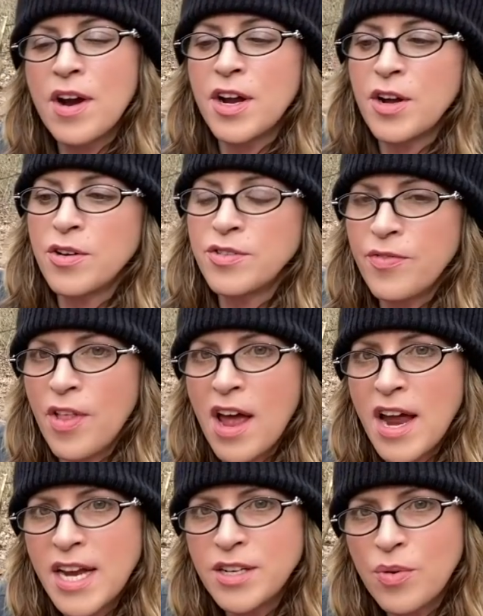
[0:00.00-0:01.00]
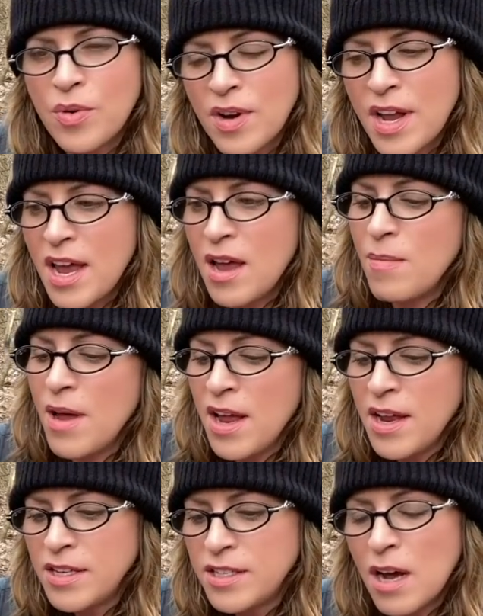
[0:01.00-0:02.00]
It goes flying toward him,
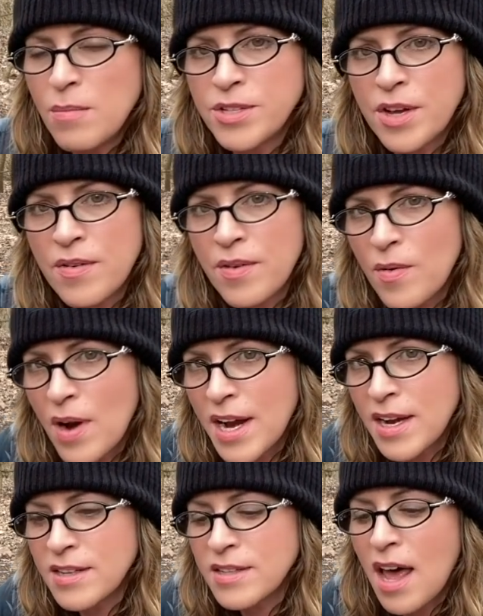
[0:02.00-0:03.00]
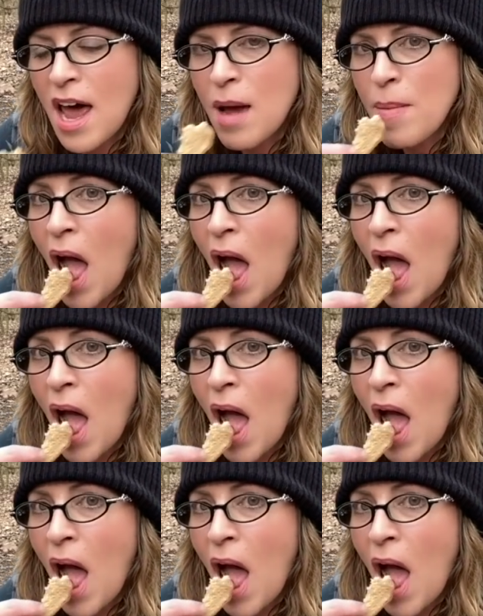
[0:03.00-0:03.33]
dumps over right in his lap.